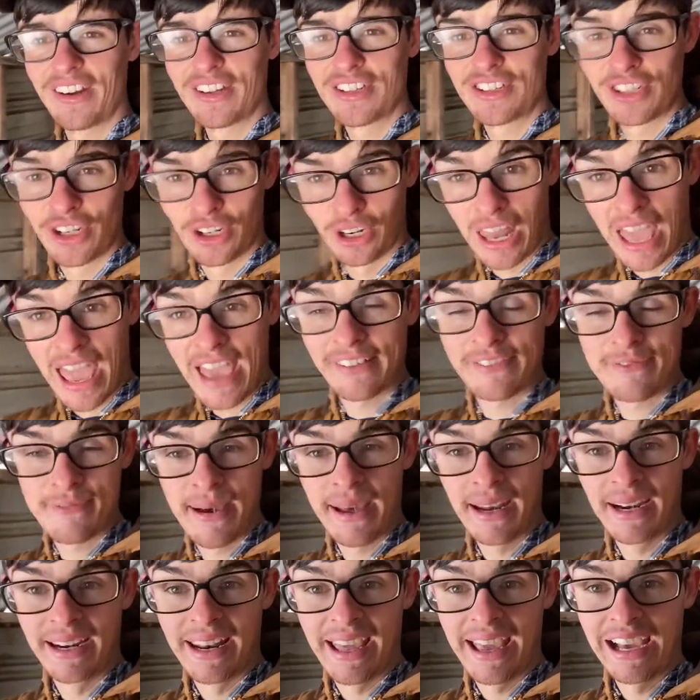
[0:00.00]
You can laugh about it
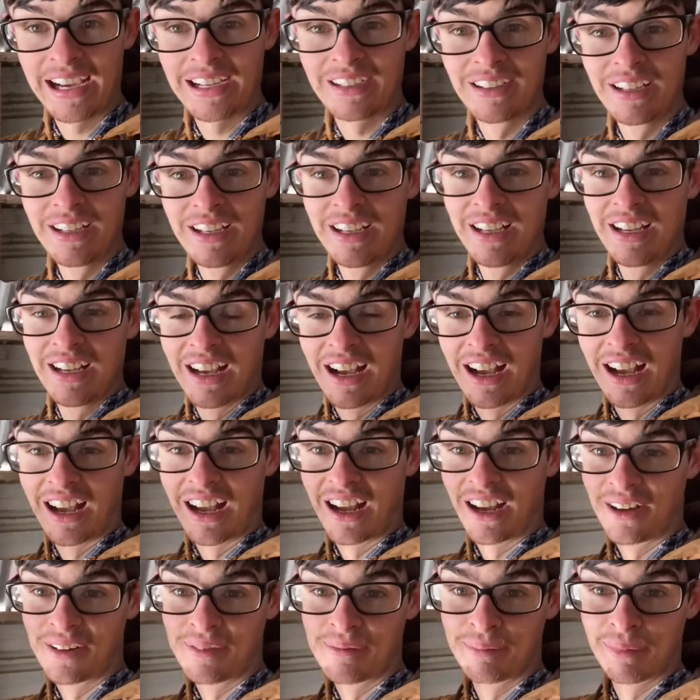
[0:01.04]

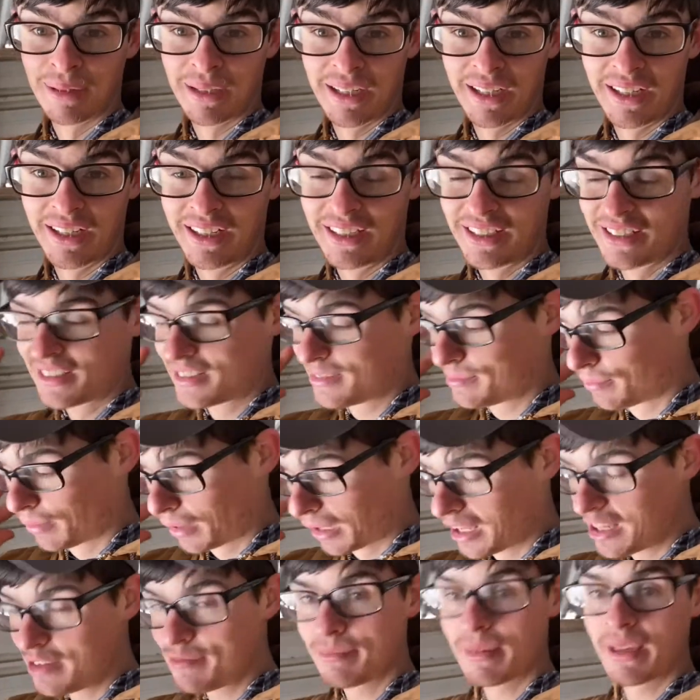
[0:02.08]
now because,
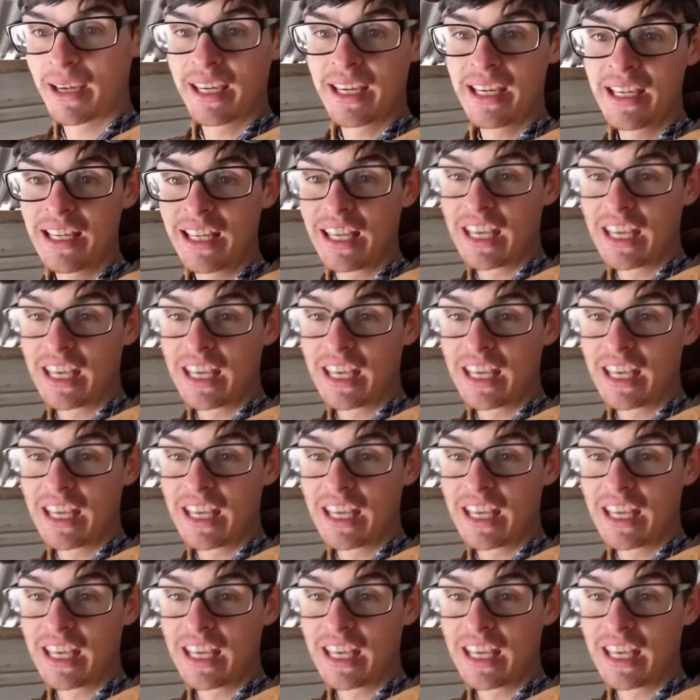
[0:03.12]
believe me,